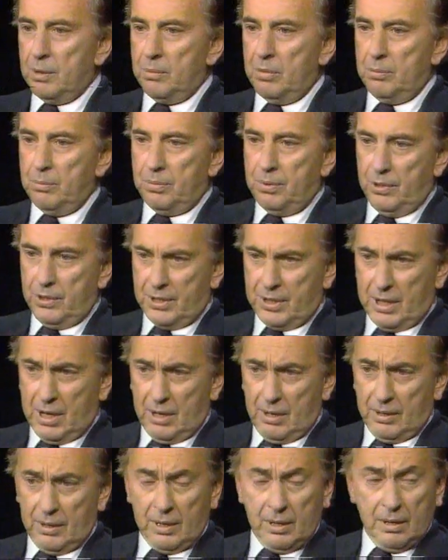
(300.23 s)
had been pushed
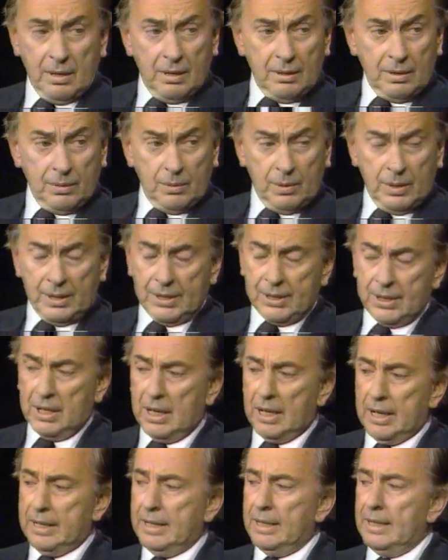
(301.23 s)
out there to one
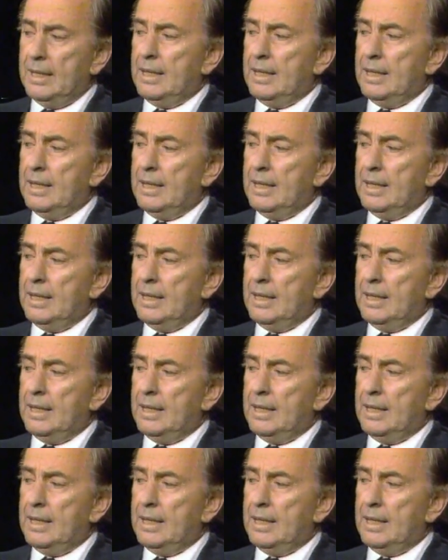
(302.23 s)
side.